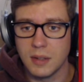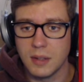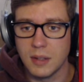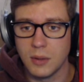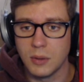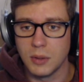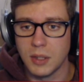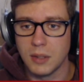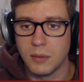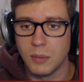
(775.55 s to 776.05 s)

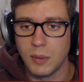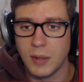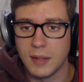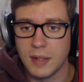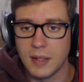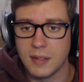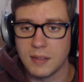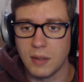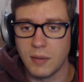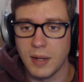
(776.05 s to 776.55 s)
Hold on. Wait,
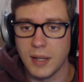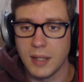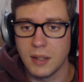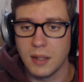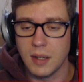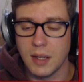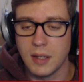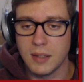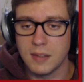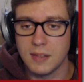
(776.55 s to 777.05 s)
that's not right.
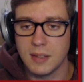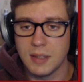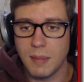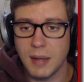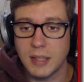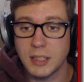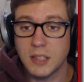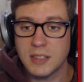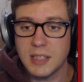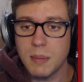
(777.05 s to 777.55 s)
I just need
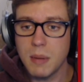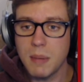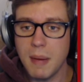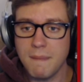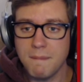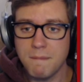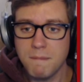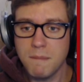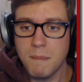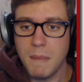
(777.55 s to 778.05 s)
to... Just give me
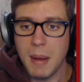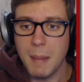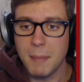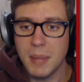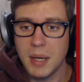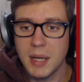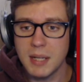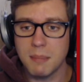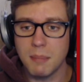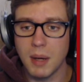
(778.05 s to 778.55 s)
my
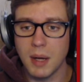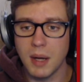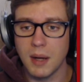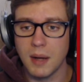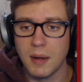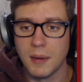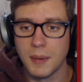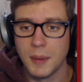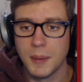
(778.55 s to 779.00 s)
money, Ma!